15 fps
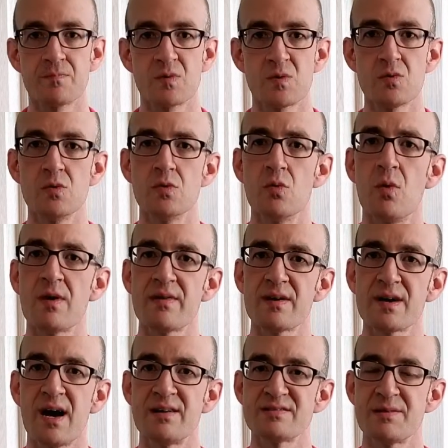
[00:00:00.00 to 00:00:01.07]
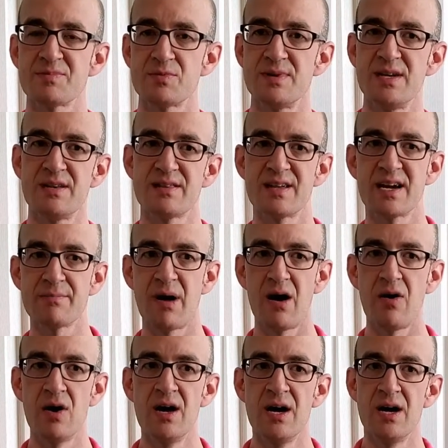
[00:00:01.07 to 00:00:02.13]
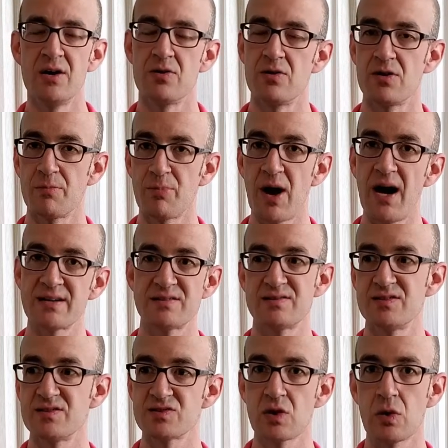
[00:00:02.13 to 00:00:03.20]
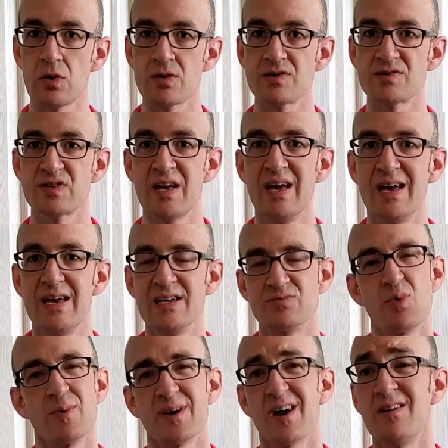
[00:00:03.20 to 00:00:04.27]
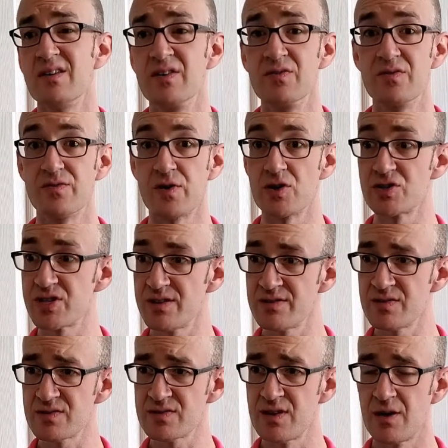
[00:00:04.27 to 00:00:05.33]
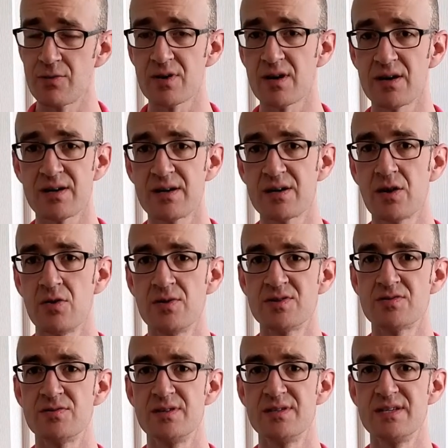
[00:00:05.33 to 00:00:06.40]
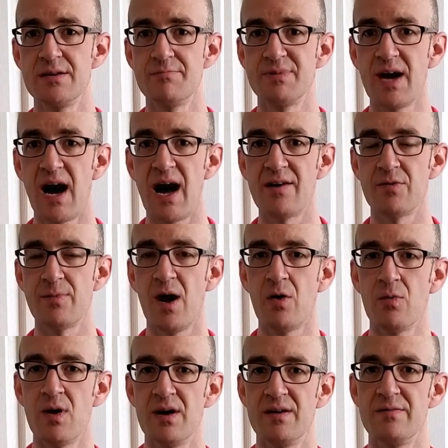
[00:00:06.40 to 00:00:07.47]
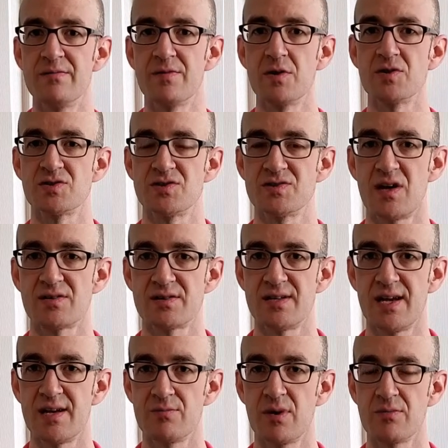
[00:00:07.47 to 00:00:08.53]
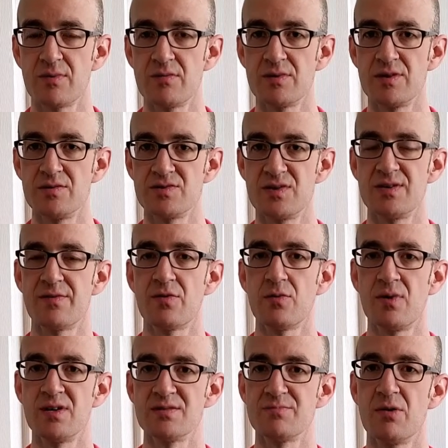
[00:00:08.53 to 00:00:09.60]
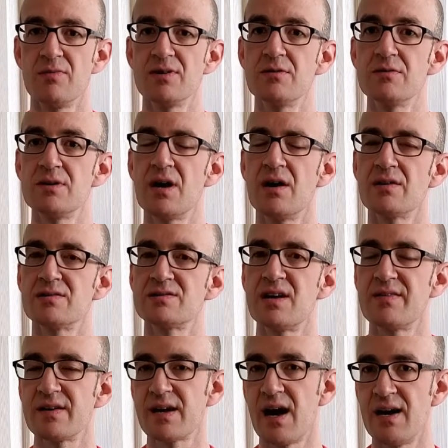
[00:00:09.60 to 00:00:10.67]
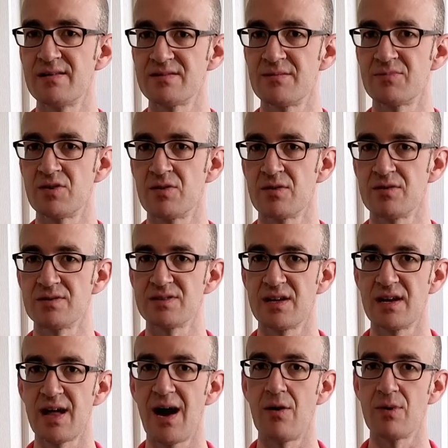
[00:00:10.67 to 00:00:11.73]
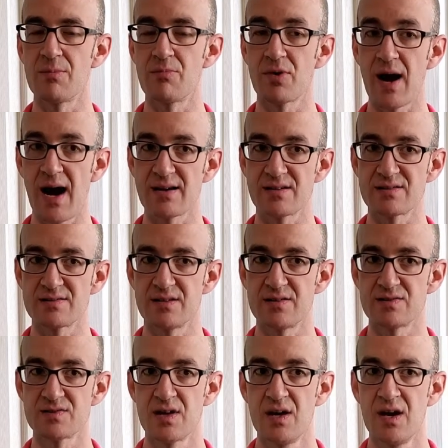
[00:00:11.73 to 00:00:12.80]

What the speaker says: Cool. One of the concepts we need to think about in order to practice these chords is what we call inversions. Now, we're not going to go into a deep dive about what inversions are today and when we would use the different ones, but we do need to understand the concept and understand how we practice these.